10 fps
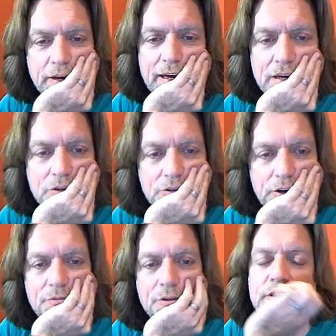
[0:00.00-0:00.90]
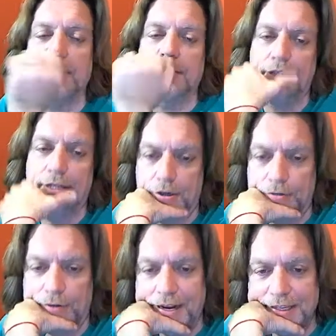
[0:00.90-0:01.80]
I don't know if there's actually a
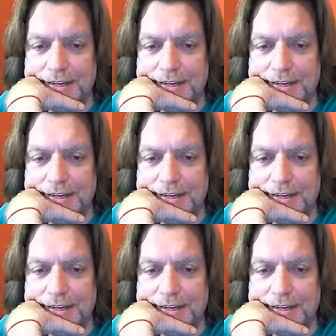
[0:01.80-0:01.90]
correct